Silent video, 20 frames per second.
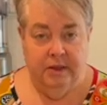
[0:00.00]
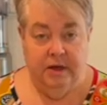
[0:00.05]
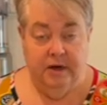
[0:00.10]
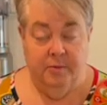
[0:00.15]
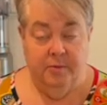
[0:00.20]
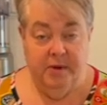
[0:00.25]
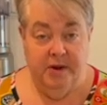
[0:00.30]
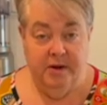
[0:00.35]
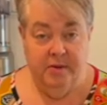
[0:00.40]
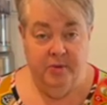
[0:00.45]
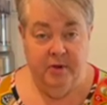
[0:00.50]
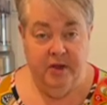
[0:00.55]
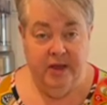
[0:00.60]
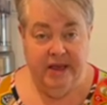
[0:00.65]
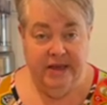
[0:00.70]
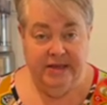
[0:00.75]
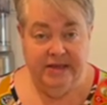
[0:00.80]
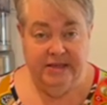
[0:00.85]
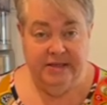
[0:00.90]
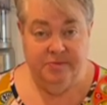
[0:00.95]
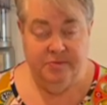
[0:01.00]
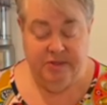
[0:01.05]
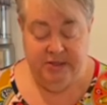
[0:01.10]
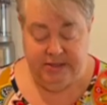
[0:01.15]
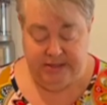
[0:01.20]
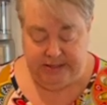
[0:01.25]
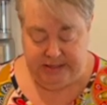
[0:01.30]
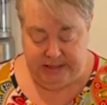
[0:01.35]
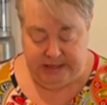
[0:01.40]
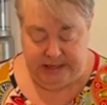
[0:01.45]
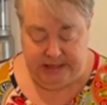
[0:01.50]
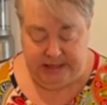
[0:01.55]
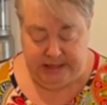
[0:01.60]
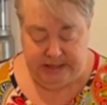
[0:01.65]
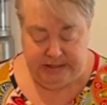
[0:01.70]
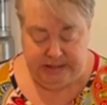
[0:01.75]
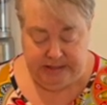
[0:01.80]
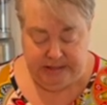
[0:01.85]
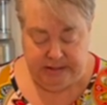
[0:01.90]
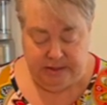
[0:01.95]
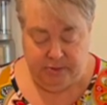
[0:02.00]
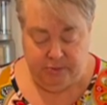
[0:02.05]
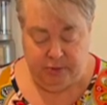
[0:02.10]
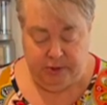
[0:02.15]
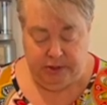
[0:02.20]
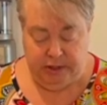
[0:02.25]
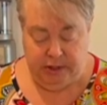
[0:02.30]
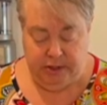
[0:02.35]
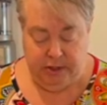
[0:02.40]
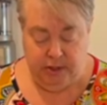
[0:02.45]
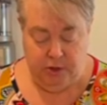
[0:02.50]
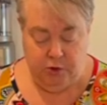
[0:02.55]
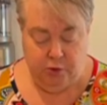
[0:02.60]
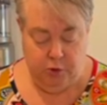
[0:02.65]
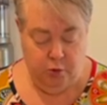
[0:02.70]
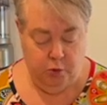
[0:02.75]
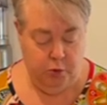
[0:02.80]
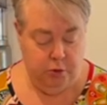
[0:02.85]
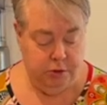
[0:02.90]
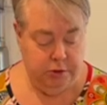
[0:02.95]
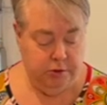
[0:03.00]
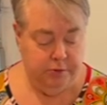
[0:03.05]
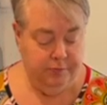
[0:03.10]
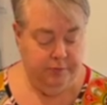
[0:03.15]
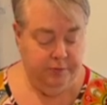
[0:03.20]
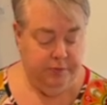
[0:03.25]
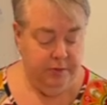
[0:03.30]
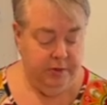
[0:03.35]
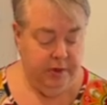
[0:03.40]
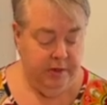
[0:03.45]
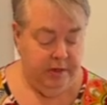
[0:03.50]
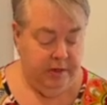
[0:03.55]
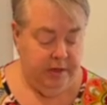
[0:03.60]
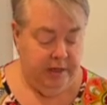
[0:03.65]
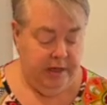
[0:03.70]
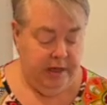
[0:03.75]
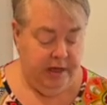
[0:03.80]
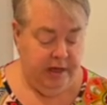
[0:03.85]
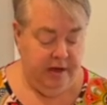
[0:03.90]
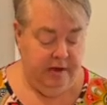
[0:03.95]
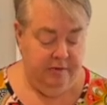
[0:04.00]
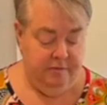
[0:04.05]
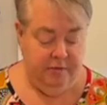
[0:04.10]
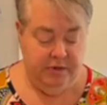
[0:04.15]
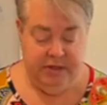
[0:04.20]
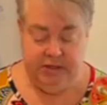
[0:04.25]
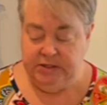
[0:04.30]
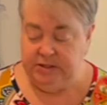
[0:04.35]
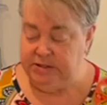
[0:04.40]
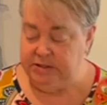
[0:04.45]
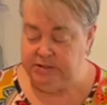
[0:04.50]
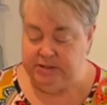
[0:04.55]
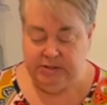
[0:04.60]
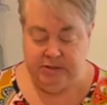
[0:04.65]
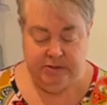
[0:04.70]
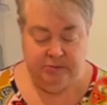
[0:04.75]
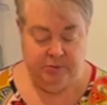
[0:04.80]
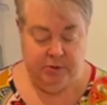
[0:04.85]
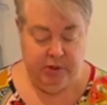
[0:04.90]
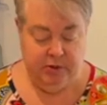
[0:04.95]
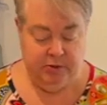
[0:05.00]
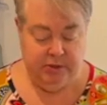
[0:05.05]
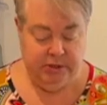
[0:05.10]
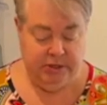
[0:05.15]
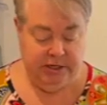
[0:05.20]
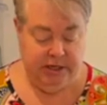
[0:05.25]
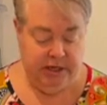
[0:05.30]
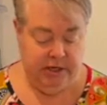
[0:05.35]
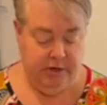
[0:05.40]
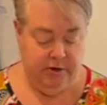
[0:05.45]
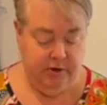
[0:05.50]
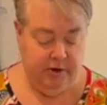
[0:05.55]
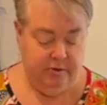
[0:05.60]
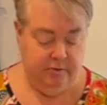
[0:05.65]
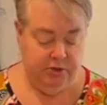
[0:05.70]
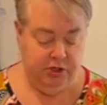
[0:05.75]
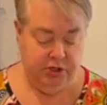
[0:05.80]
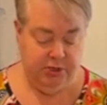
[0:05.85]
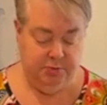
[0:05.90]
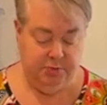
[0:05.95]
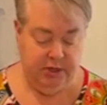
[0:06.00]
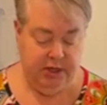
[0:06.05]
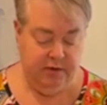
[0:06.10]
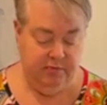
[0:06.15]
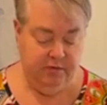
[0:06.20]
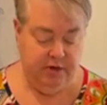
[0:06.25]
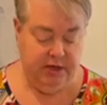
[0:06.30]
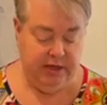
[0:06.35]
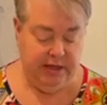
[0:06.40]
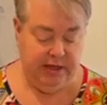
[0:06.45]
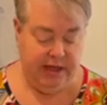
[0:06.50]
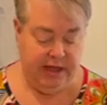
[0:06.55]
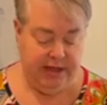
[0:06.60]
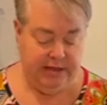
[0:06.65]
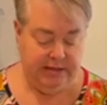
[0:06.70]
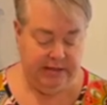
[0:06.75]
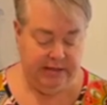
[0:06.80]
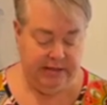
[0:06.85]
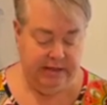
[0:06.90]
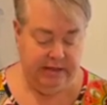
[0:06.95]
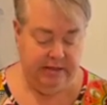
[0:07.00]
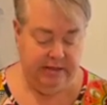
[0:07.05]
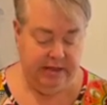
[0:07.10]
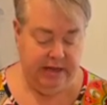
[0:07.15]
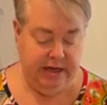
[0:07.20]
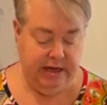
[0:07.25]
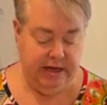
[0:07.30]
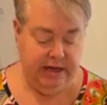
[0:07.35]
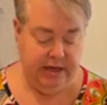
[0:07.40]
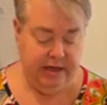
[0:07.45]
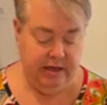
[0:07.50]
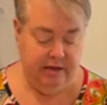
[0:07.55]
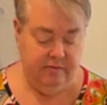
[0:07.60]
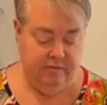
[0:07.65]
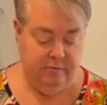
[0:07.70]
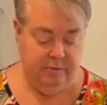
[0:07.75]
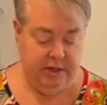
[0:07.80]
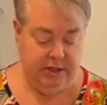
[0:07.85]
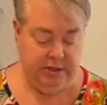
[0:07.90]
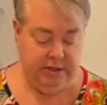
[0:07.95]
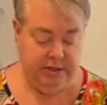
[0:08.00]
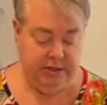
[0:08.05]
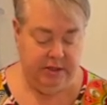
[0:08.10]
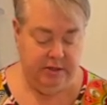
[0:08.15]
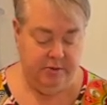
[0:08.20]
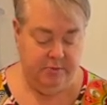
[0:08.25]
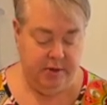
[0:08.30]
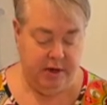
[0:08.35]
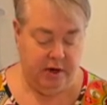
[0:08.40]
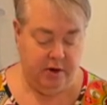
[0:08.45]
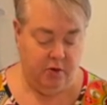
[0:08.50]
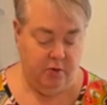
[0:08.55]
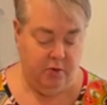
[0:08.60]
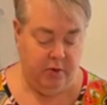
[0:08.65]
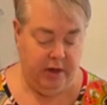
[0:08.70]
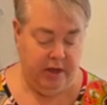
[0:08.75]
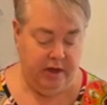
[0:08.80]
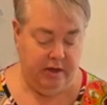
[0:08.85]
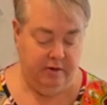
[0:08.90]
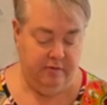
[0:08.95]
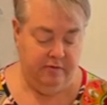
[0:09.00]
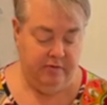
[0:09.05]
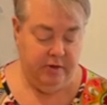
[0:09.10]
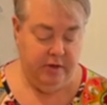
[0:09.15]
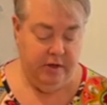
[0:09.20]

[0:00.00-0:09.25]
Our pineapple cake has been sitting and is completely cooled. I have this small container of just plain vanilla icing that I have melted in the microwave